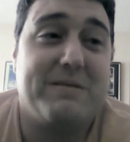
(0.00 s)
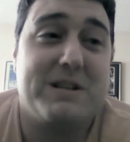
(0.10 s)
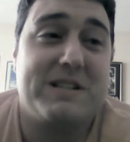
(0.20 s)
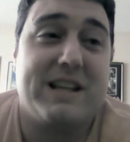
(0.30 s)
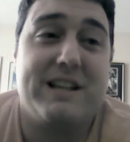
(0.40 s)

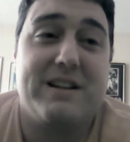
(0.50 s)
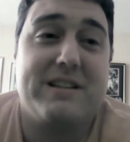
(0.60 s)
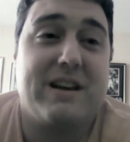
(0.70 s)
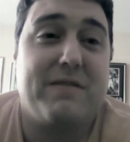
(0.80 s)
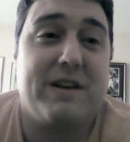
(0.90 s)
just send your
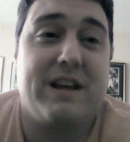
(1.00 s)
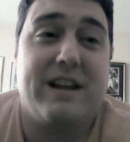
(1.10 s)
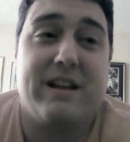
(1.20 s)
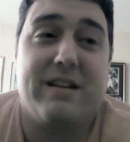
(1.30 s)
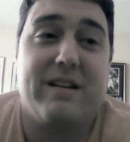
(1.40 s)
stuff
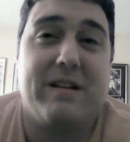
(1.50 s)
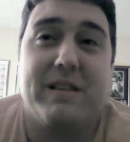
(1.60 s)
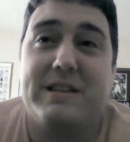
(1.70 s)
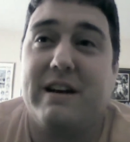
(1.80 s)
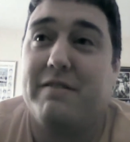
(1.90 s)
in
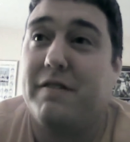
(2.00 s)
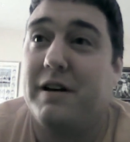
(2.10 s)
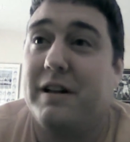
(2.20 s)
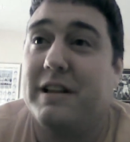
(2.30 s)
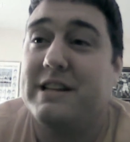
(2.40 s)
and let's have fun.